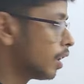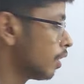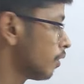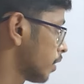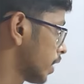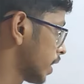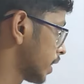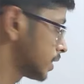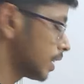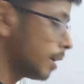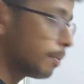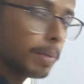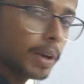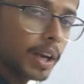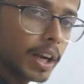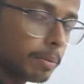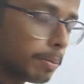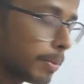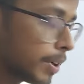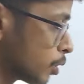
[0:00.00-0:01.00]
For example,
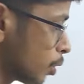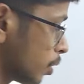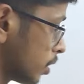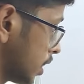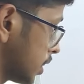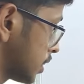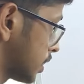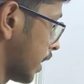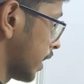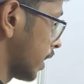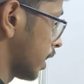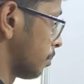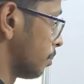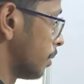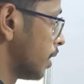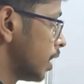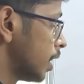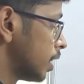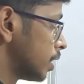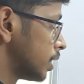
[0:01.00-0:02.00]
let me show in this diagram.
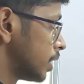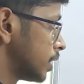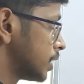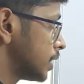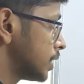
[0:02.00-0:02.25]
This